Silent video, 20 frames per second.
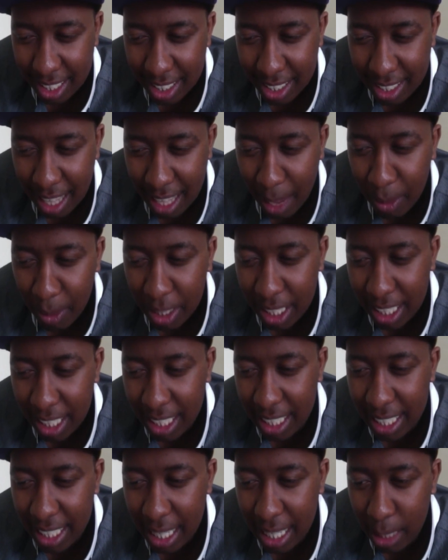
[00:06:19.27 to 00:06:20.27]
I wanted
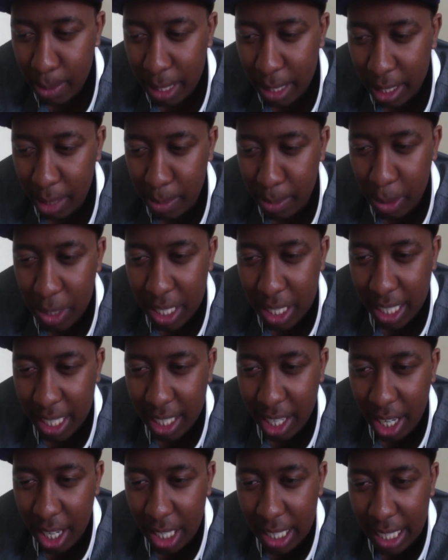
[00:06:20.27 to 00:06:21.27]
to chat about the
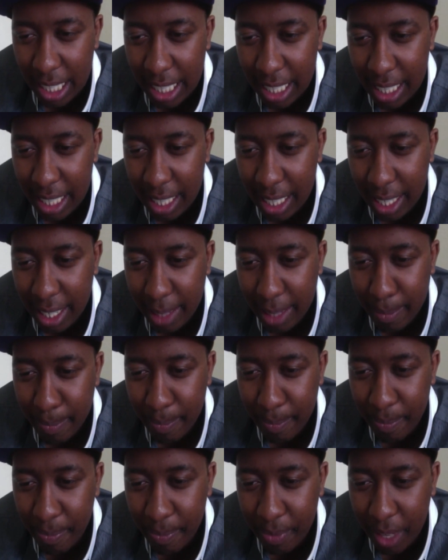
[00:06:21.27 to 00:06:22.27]
music on the
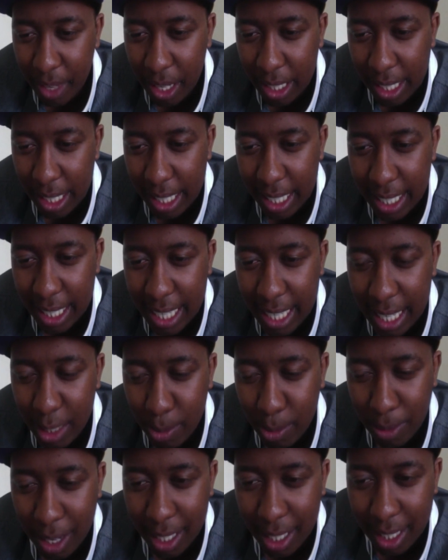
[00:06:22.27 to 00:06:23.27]

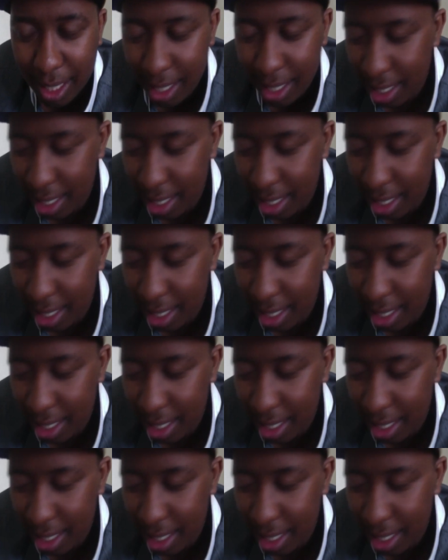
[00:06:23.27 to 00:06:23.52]
Nintendo product.